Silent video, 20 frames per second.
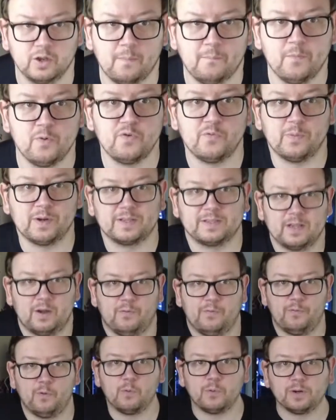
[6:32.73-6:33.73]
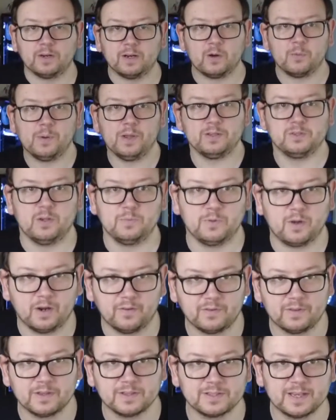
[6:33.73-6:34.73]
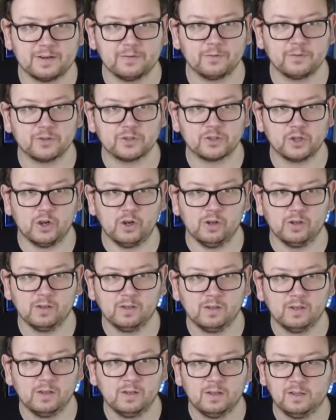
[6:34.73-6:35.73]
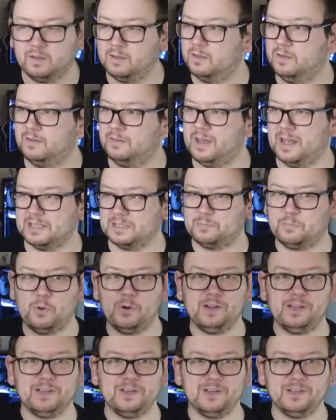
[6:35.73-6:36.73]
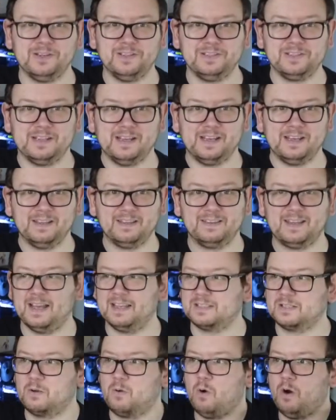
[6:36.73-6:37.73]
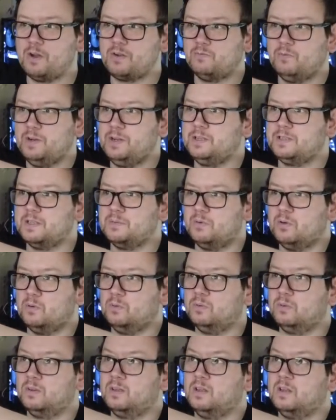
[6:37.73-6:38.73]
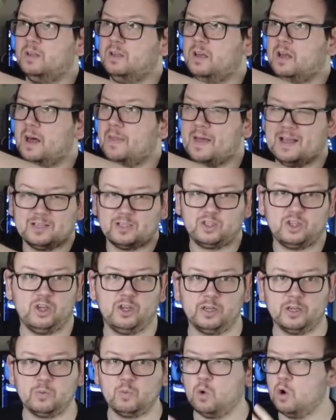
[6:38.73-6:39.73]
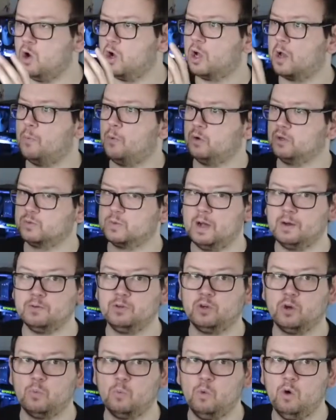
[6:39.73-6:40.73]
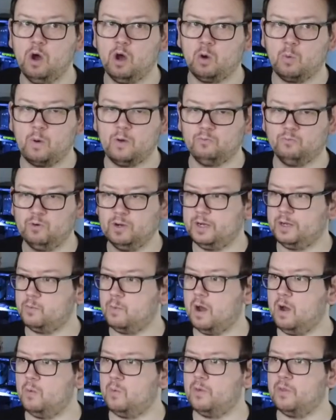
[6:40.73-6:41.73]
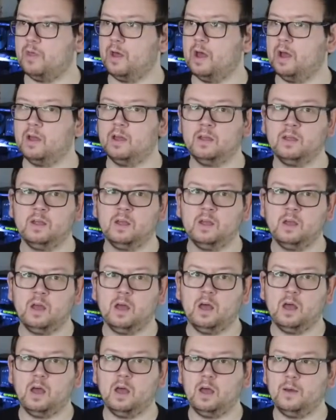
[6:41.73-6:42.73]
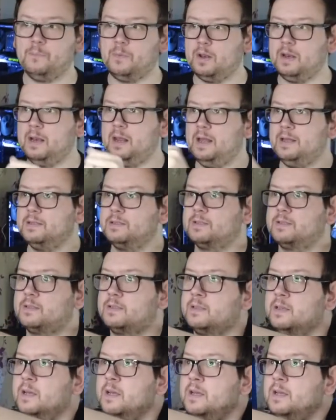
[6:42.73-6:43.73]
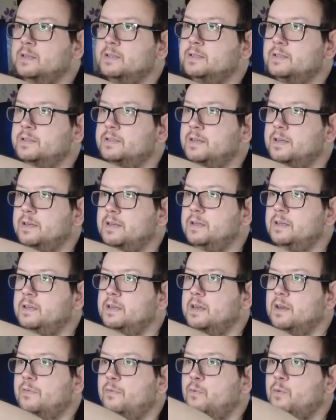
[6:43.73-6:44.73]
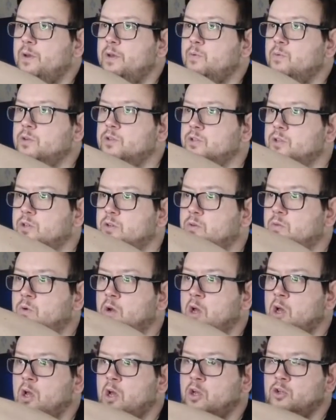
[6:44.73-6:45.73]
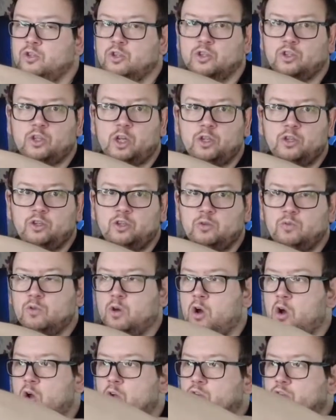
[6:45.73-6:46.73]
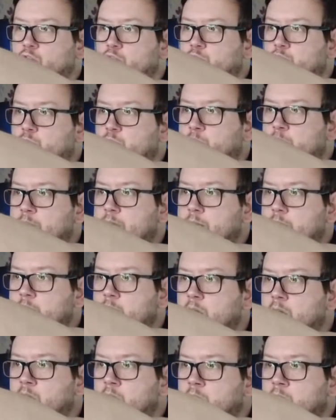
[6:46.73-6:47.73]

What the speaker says: move myself forward a little bit so I'm kind of in the center of the shot. That's pretty good, isn't it? That's quite reasonable. And that's certainly workable as well. You can work really well with that. Let's see if we were to just undo the hot shoe here.